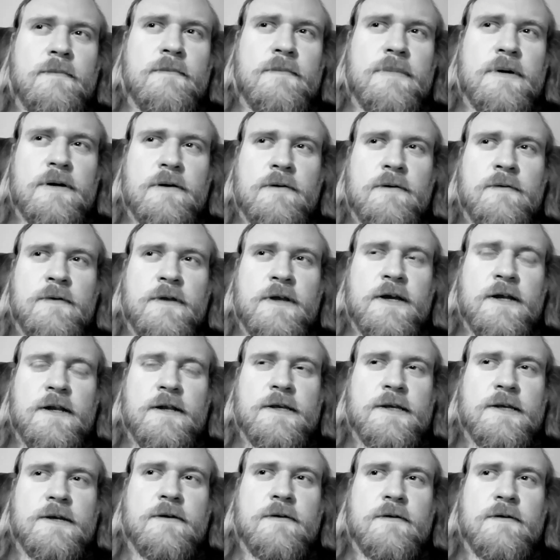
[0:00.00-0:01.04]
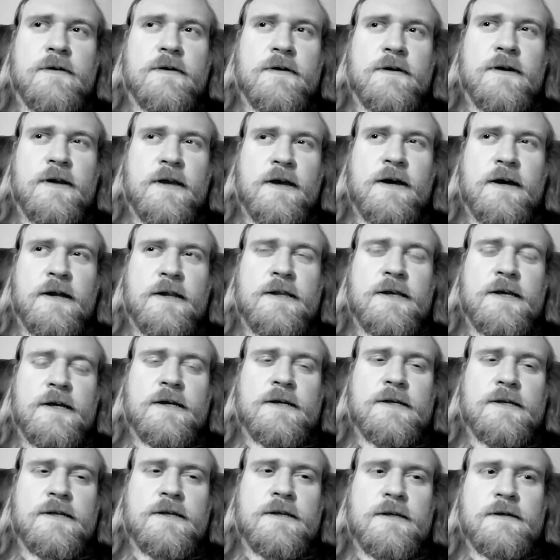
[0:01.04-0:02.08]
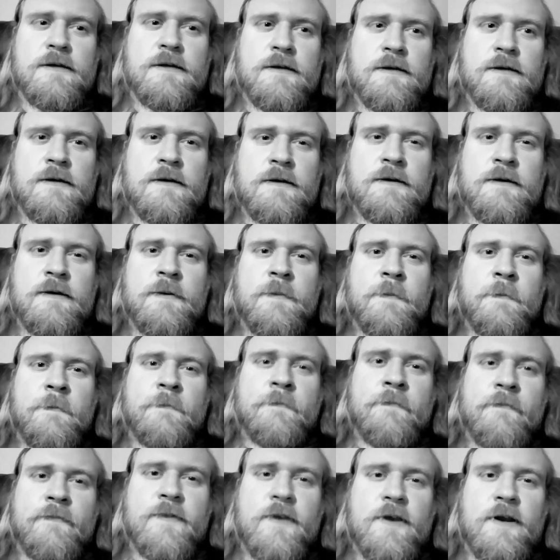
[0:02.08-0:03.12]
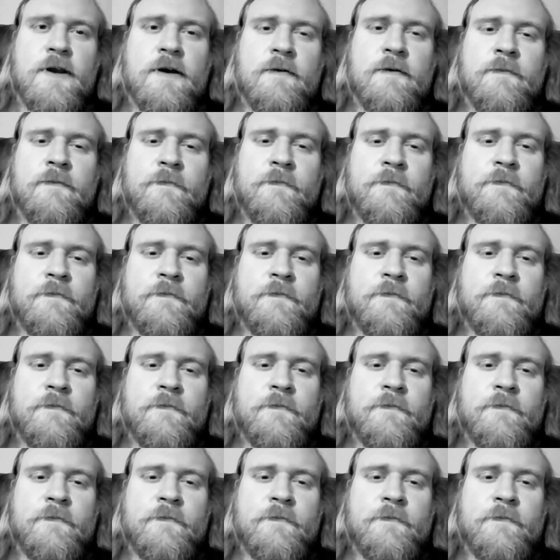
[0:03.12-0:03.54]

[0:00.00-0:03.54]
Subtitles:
but only in a certain context. You know?